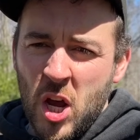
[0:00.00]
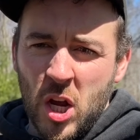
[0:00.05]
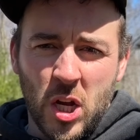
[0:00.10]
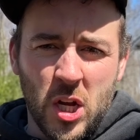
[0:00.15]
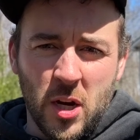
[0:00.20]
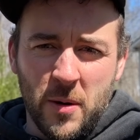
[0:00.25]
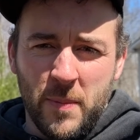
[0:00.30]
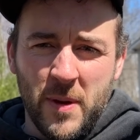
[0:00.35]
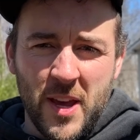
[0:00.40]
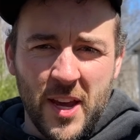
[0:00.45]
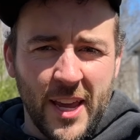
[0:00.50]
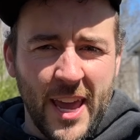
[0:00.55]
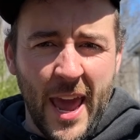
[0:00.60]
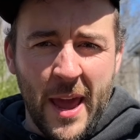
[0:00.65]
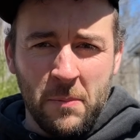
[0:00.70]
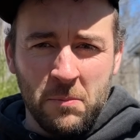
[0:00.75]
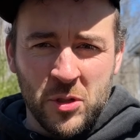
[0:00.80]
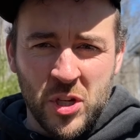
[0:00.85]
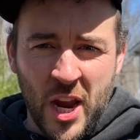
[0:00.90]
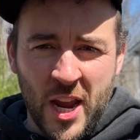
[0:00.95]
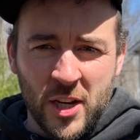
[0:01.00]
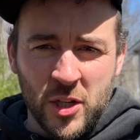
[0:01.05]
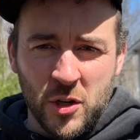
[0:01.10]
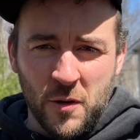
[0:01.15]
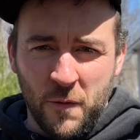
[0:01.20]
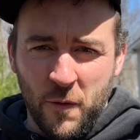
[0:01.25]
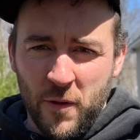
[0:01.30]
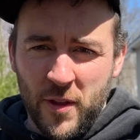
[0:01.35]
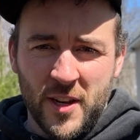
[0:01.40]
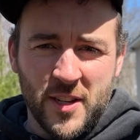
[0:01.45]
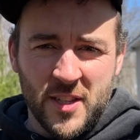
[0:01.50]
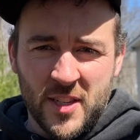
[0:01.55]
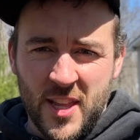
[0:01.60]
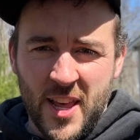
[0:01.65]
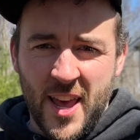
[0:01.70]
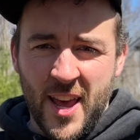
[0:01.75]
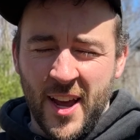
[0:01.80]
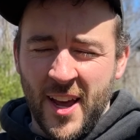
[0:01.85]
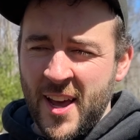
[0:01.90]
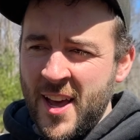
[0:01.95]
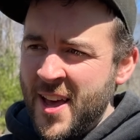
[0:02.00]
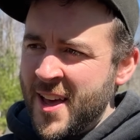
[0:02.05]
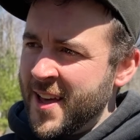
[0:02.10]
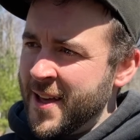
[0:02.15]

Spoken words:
Going to be a game changer for this thing.